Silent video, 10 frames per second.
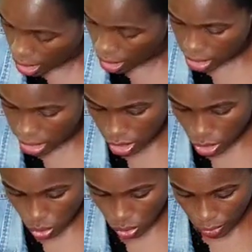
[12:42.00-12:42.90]
I just need
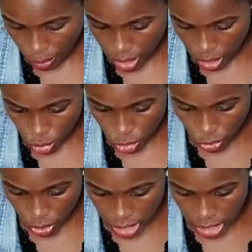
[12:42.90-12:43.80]
to confirm that I'm not
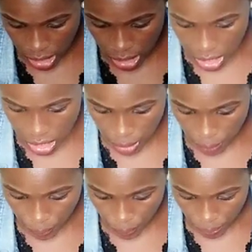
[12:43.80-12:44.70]
forgetting anything.
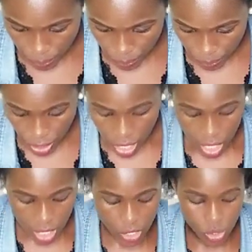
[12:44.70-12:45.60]

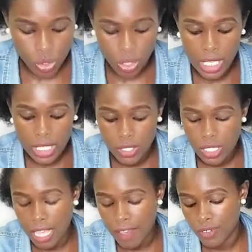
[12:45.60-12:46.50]
Yes, your
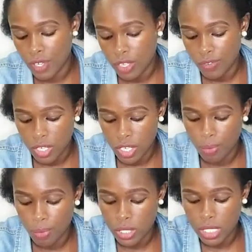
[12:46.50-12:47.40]
toiletries are very
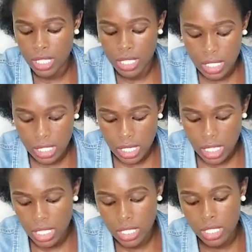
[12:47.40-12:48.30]
important. This
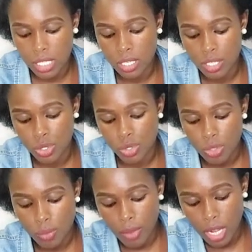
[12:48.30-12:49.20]
is the
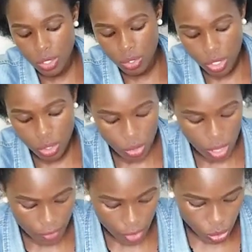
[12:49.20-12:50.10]
toothbrush. You need to
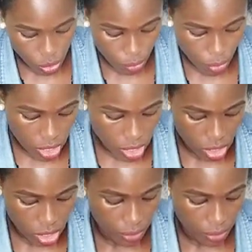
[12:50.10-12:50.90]
have a toothbrush.